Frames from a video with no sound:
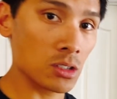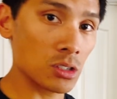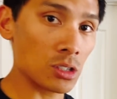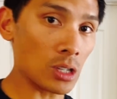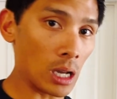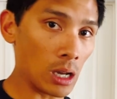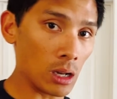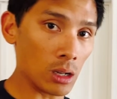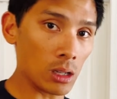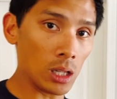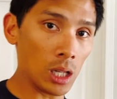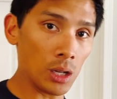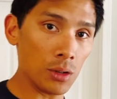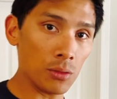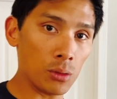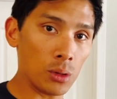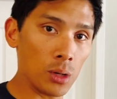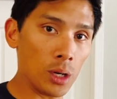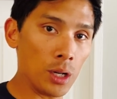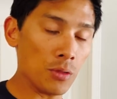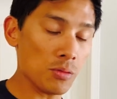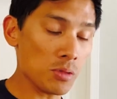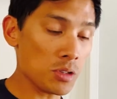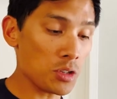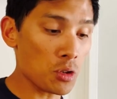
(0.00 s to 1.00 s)
style glove where
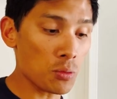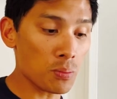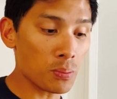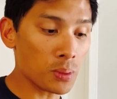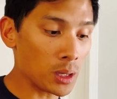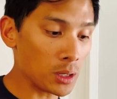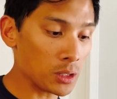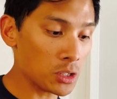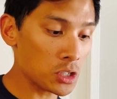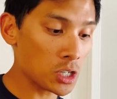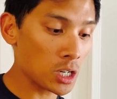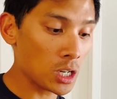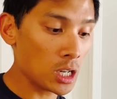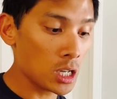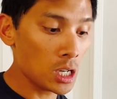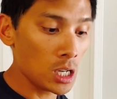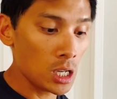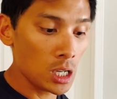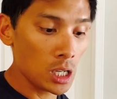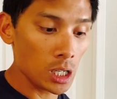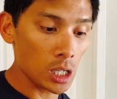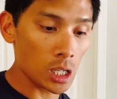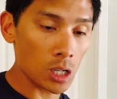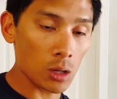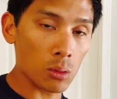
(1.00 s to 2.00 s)
when you punch,
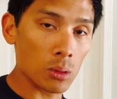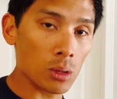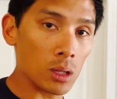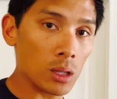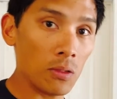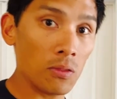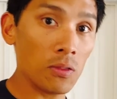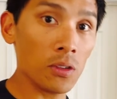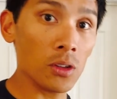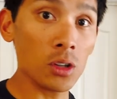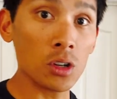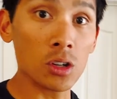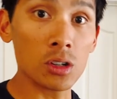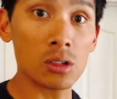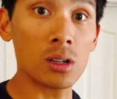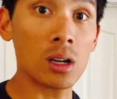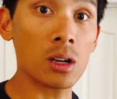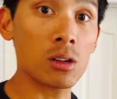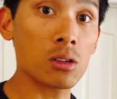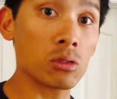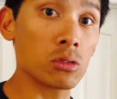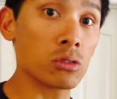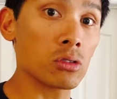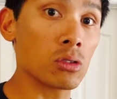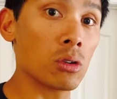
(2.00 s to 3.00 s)
you can really feel your
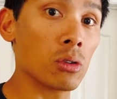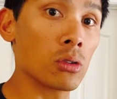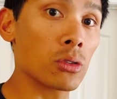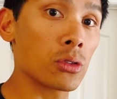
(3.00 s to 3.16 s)
knuckles go